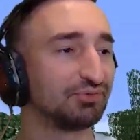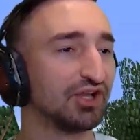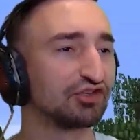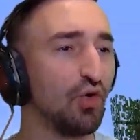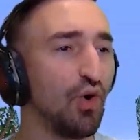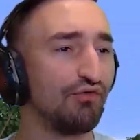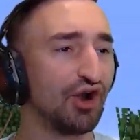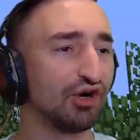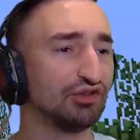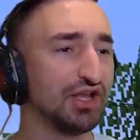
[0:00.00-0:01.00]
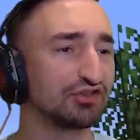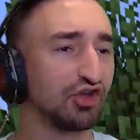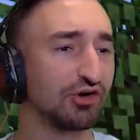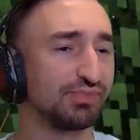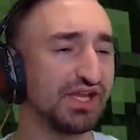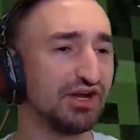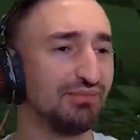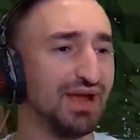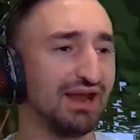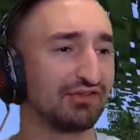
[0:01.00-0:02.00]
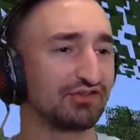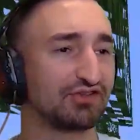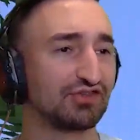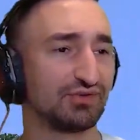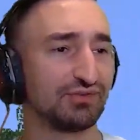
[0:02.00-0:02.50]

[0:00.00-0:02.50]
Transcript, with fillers: Let's go over there and let's start being a menace.